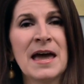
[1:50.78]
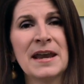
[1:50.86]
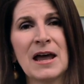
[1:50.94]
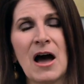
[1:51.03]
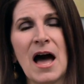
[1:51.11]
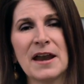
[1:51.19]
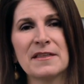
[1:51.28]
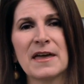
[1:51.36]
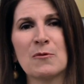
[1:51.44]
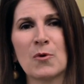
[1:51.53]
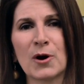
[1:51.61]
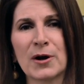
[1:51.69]
Now, how do they
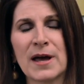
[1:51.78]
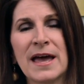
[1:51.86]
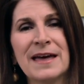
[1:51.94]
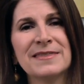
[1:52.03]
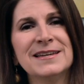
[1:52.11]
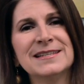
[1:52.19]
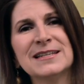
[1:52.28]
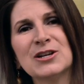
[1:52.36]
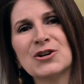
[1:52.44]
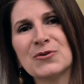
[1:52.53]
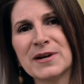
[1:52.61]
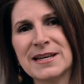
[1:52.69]
work? These
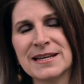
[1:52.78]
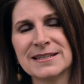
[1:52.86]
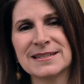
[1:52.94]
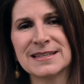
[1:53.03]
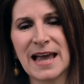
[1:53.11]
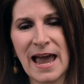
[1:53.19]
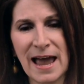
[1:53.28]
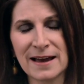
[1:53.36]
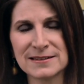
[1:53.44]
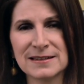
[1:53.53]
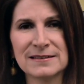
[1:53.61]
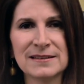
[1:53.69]
ingredients
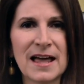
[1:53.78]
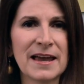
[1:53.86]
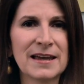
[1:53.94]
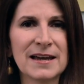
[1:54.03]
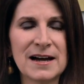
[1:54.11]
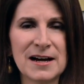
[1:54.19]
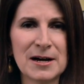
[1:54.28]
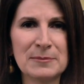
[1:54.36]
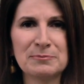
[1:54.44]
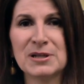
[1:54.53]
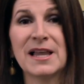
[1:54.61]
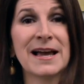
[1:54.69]
act like
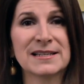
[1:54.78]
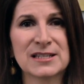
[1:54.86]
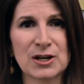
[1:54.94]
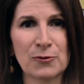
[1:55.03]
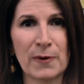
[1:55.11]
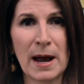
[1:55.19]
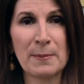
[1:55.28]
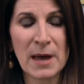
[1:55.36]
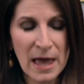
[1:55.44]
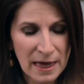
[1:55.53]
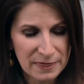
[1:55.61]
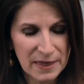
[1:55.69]
plastic wrap.
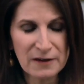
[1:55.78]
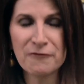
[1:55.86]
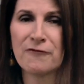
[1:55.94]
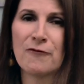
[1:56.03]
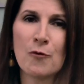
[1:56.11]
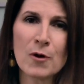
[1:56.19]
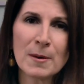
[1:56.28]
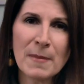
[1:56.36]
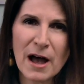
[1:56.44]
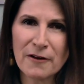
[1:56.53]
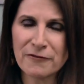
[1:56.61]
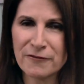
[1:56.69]
They form
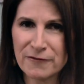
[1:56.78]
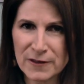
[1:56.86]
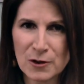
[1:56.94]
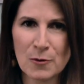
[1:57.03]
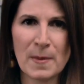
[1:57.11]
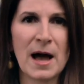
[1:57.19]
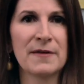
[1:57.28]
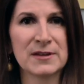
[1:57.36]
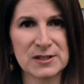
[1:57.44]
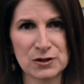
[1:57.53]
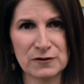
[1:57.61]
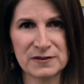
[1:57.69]
a film on the
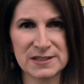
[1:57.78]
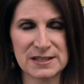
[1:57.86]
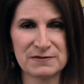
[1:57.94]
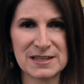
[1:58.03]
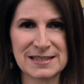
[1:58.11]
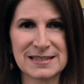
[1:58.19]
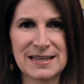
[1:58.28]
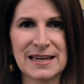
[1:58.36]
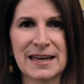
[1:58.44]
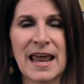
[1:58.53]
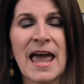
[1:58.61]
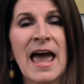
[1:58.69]
surface of the
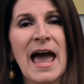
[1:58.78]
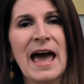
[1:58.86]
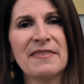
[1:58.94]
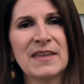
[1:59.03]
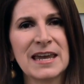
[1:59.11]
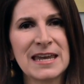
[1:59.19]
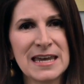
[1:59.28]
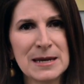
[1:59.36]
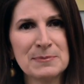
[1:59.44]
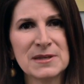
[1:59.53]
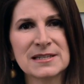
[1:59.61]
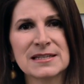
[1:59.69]
skin, and they
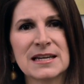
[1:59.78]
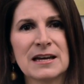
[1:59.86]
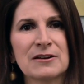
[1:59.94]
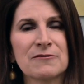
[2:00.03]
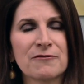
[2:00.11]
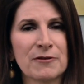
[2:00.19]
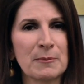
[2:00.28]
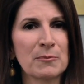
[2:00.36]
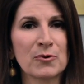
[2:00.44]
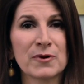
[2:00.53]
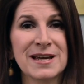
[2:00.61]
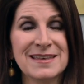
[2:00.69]
keep the skin from
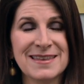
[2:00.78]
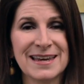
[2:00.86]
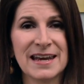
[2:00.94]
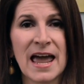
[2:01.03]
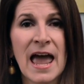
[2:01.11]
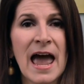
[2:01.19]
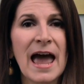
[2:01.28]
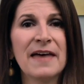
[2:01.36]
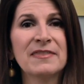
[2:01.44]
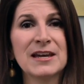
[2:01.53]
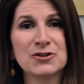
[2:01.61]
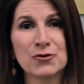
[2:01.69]
breathing,
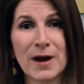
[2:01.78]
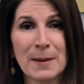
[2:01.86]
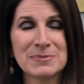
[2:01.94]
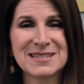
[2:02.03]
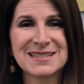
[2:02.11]
and they trap